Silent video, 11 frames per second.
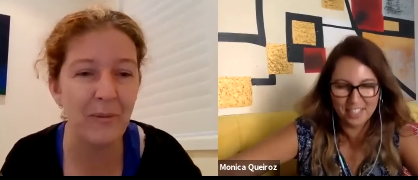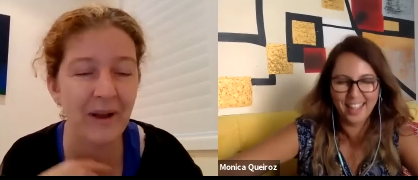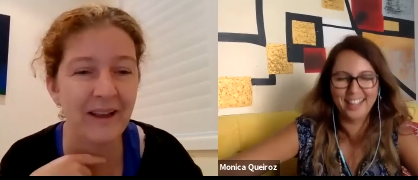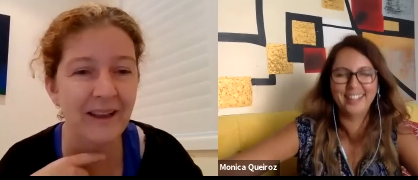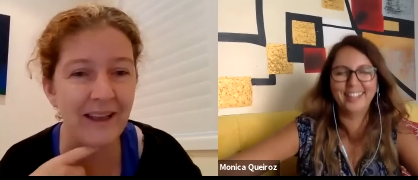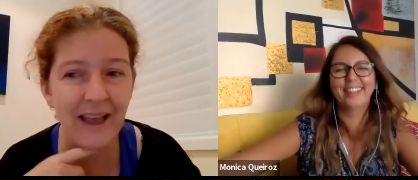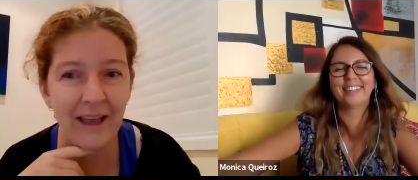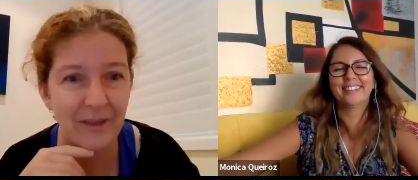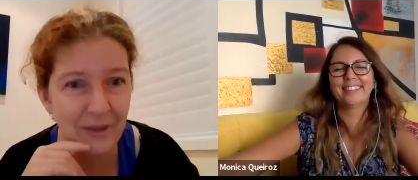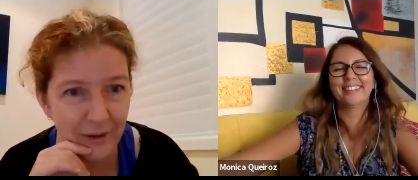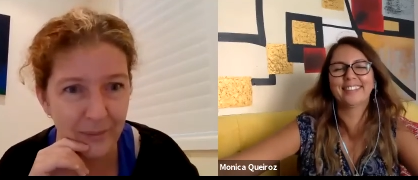Speaker 1: I hope I can
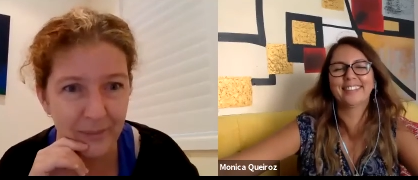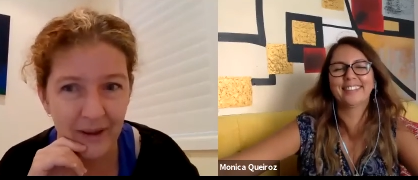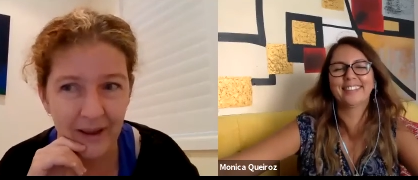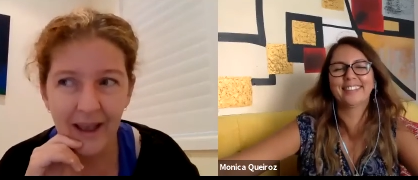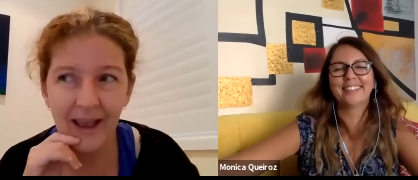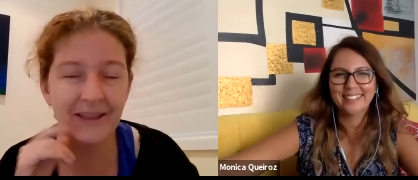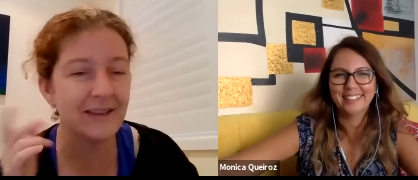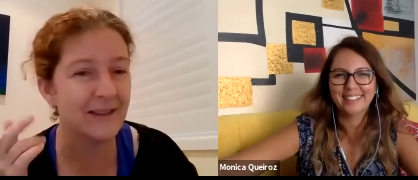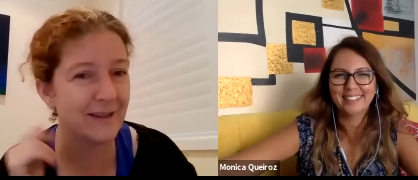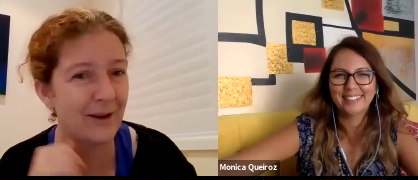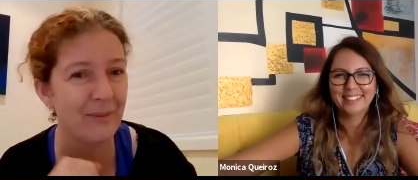get them. And
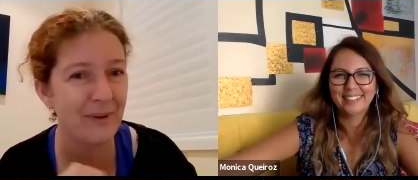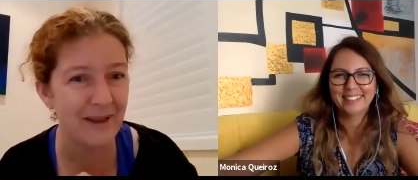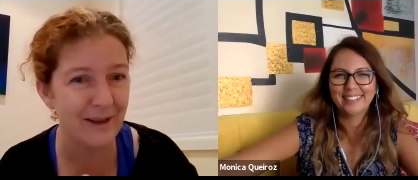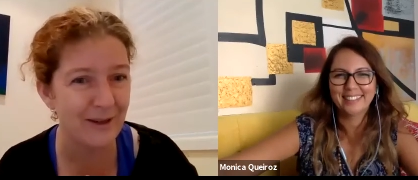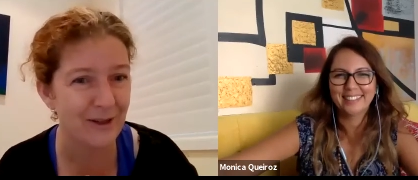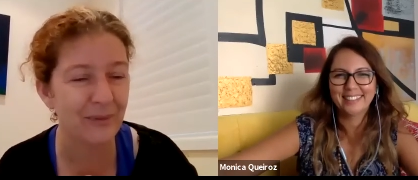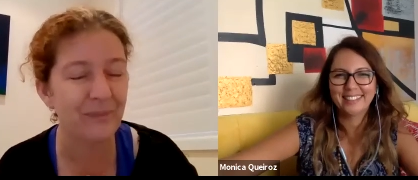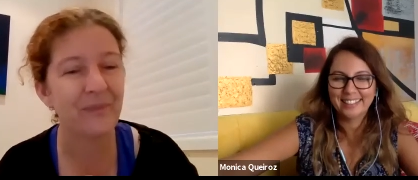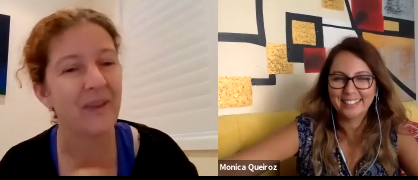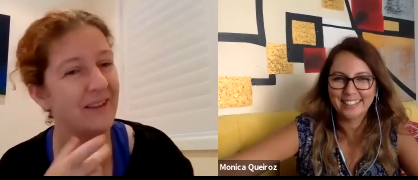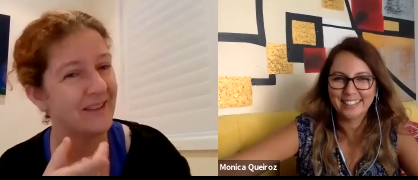this is going to be the
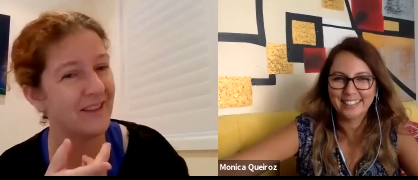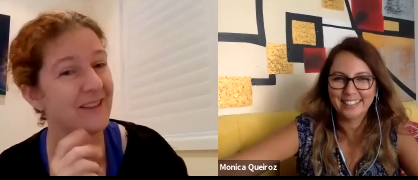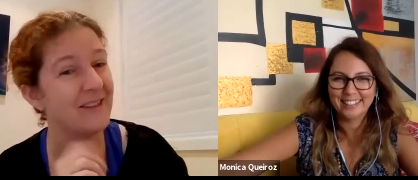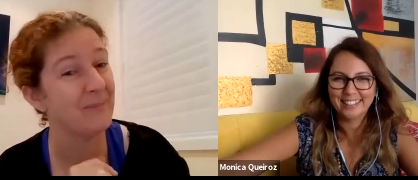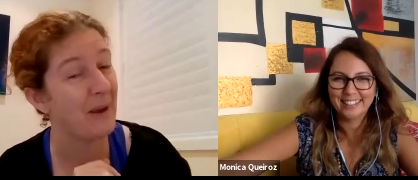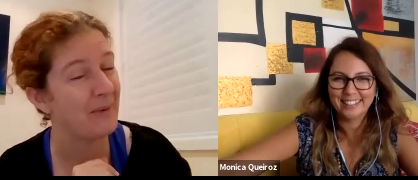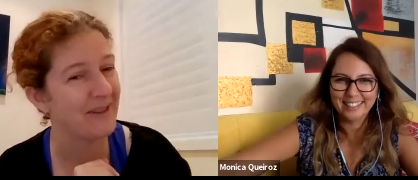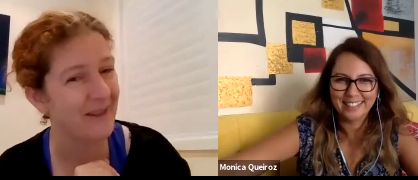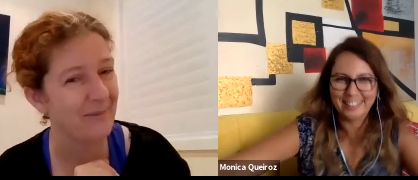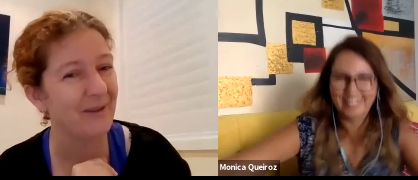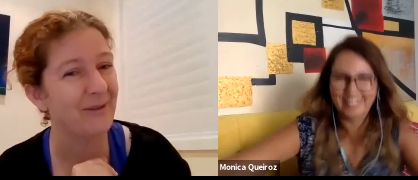issue. So this is maybe
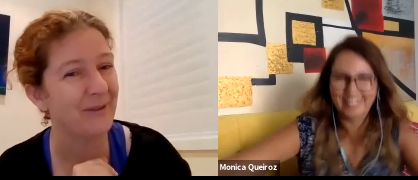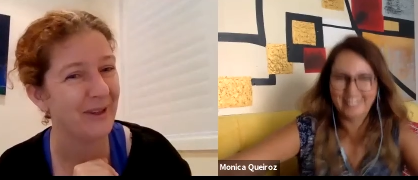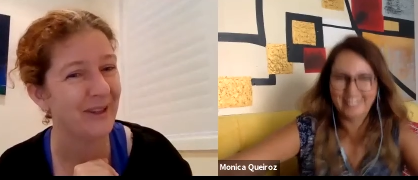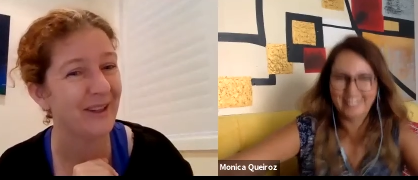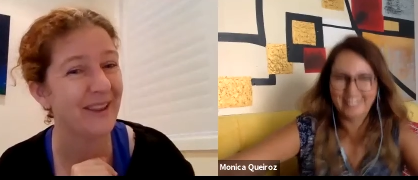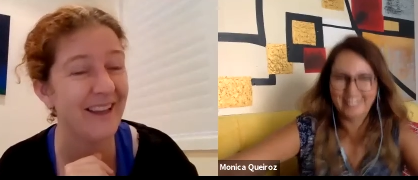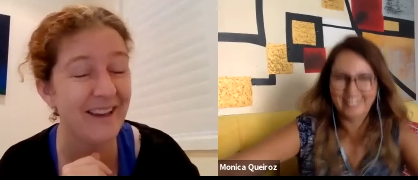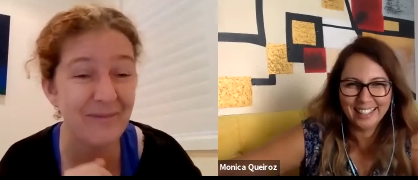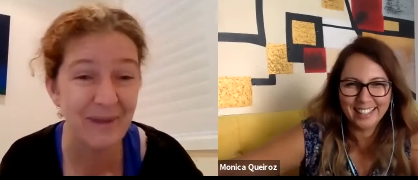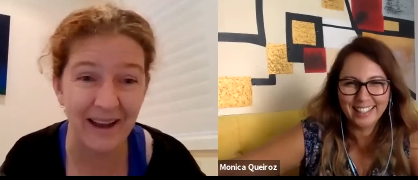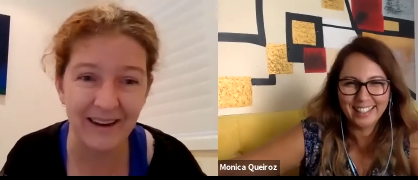something for you to think
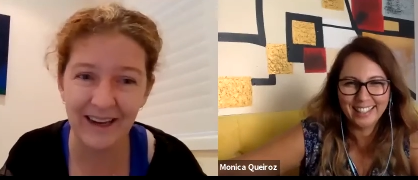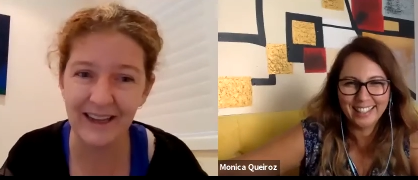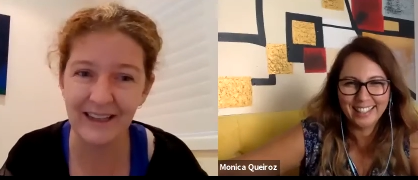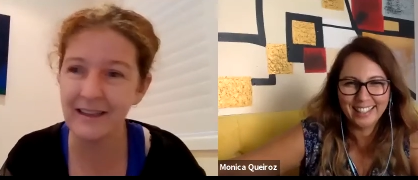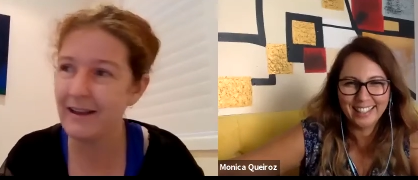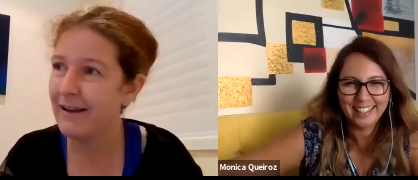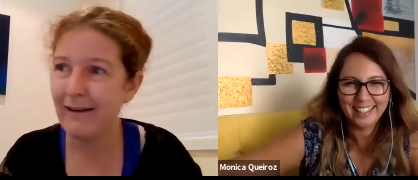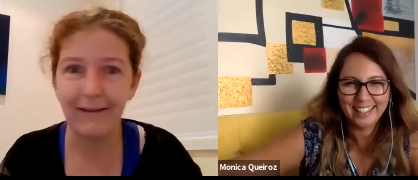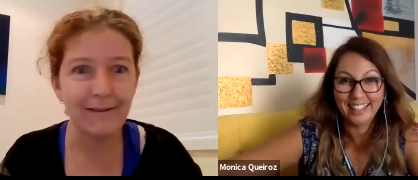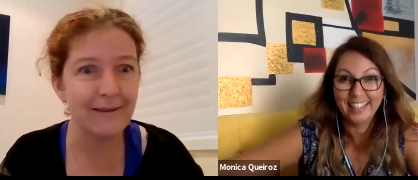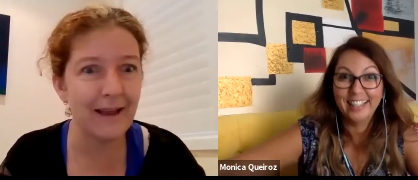about. Is
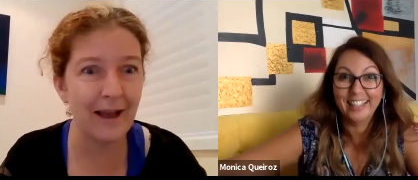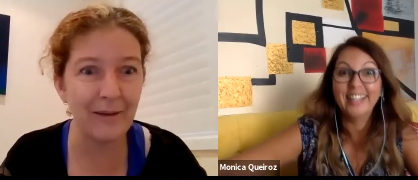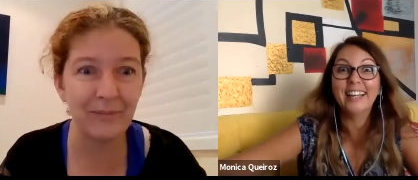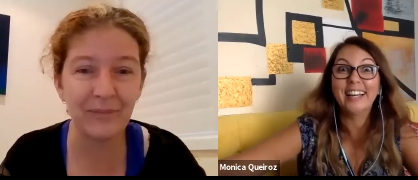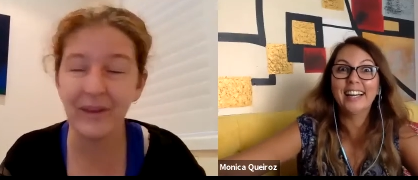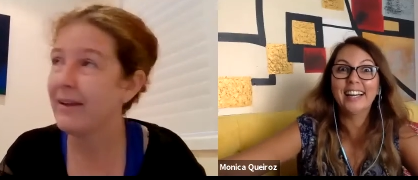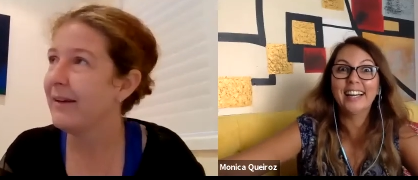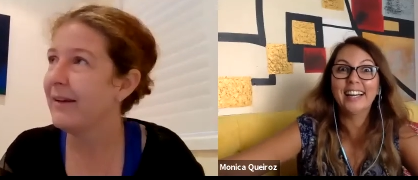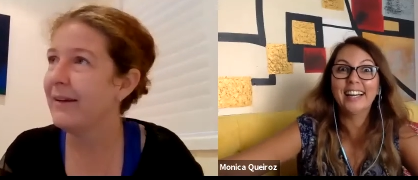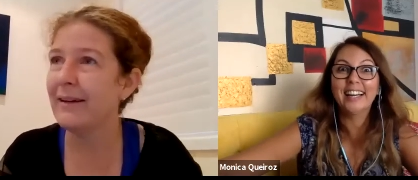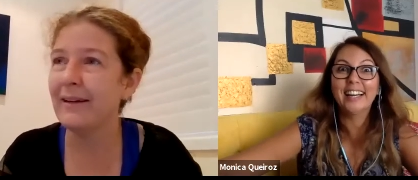um,
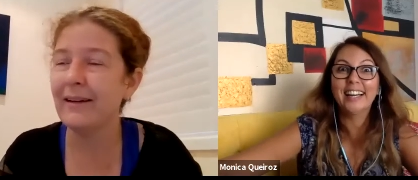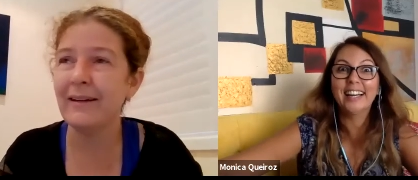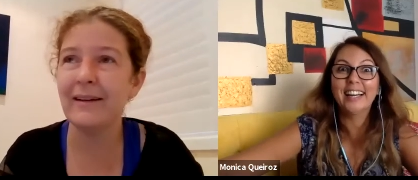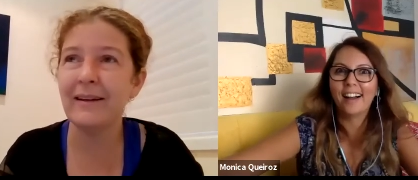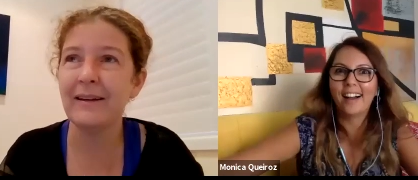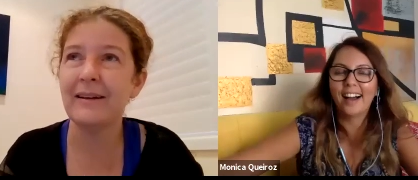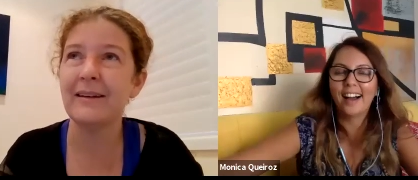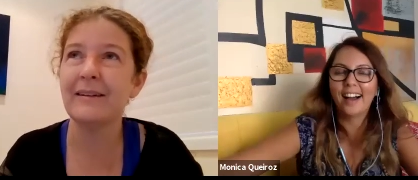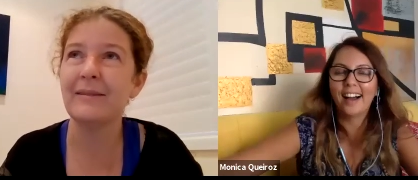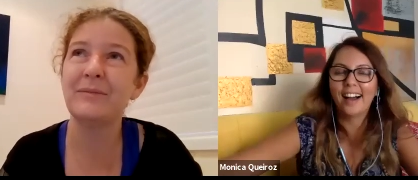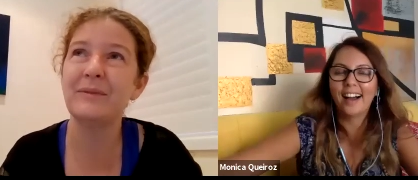
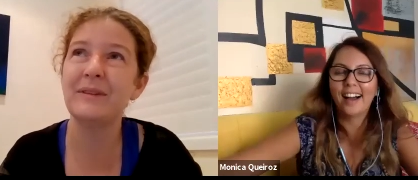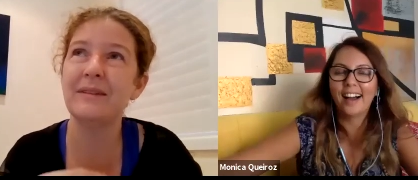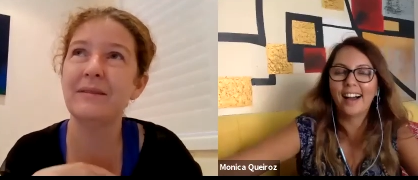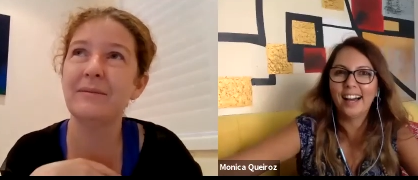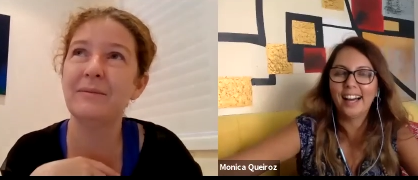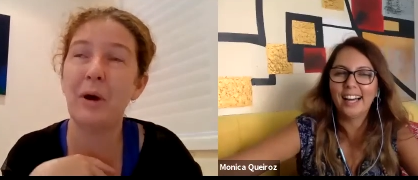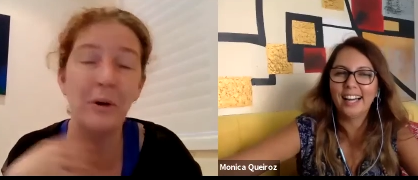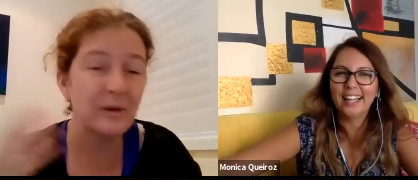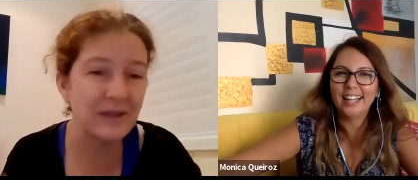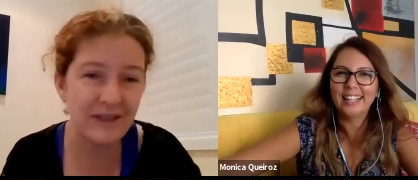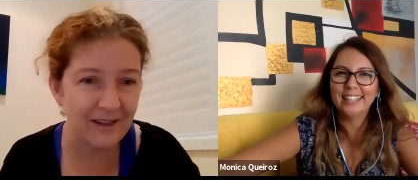uh,
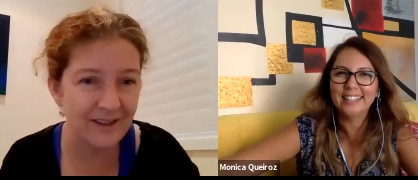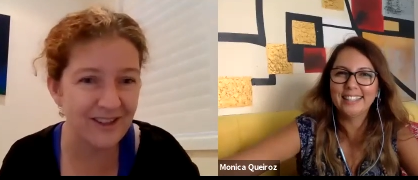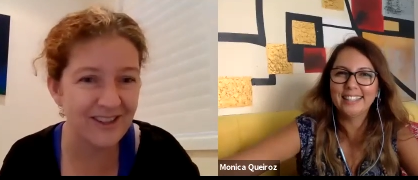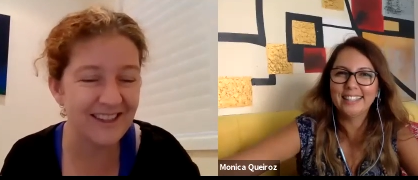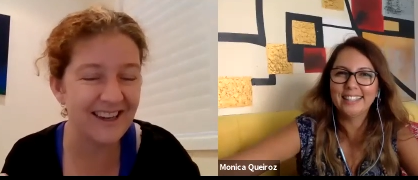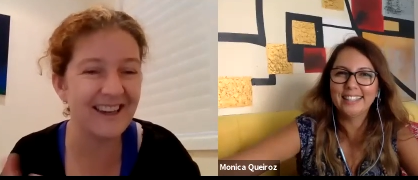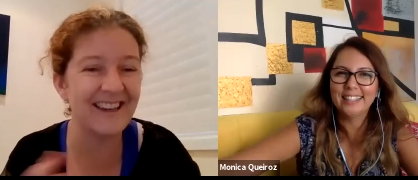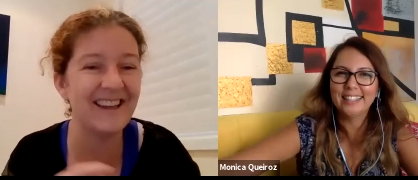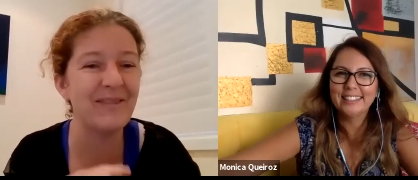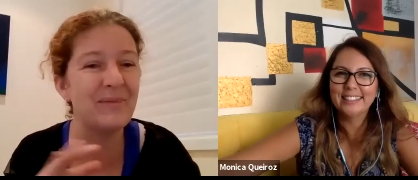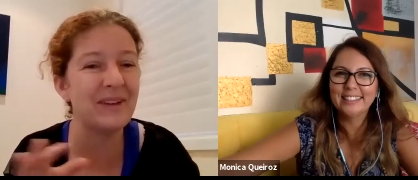postage it
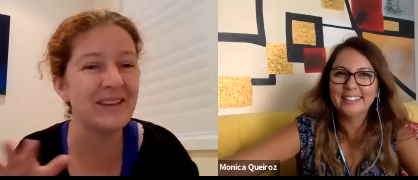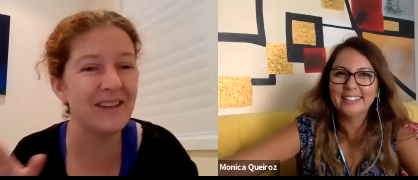can be